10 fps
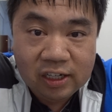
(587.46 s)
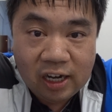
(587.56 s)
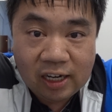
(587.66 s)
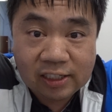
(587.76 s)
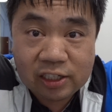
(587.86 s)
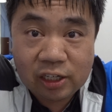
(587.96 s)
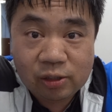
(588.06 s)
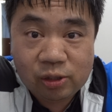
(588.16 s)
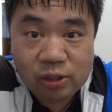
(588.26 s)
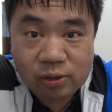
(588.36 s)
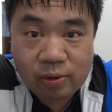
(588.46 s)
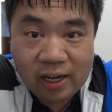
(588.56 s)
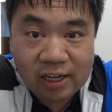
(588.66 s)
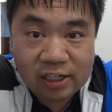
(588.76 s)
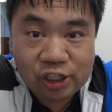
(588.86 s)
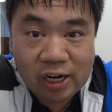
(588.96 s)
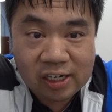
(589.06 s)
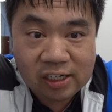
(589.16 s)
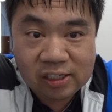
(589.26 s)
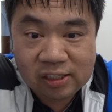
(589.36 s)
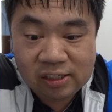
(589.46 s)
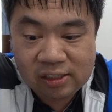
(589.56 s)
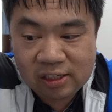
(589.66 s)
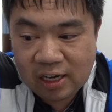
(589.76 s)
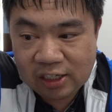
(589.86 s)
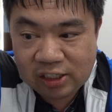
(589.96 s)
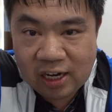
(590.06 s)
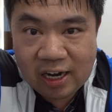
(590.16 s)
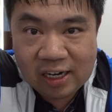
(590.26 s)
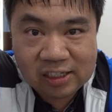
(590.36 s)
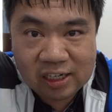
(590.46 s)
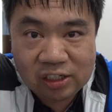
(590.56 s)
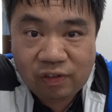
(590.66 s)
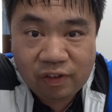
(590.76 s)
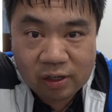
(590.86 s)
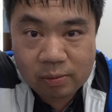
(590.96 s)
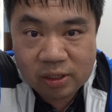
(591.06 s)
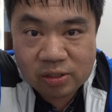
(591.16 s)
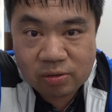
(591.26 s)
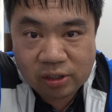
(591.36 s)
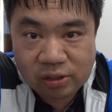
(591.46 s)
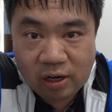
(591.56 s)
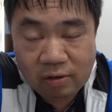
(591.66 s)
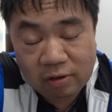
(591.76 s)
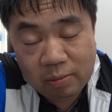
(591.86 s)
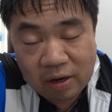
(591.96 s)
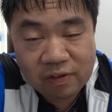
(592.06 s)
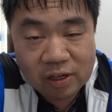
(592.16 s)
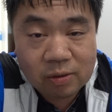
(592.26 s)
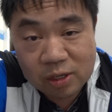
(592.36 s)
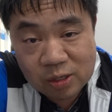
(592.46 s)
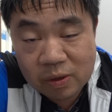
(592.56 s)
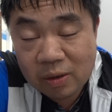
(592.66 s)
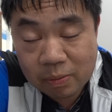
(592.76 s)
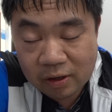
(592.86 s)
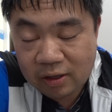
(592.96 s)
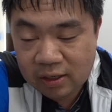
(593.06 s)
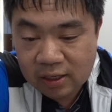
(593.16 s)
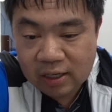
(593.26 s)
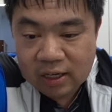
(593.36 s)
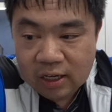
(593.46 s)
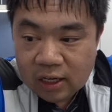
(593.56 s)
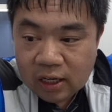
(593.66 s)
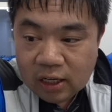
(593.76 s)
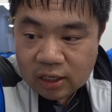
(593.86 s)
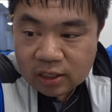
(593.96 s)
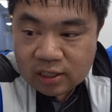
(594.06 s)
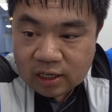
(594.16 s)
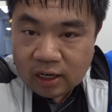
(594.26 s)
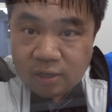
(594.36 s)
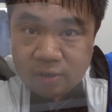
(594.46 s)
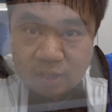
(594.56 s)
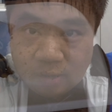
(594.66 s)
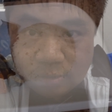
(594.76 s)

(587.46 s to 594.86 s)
us go to a Chinese/Thai/Vietnamese restaurant run by Vietnamese people. So that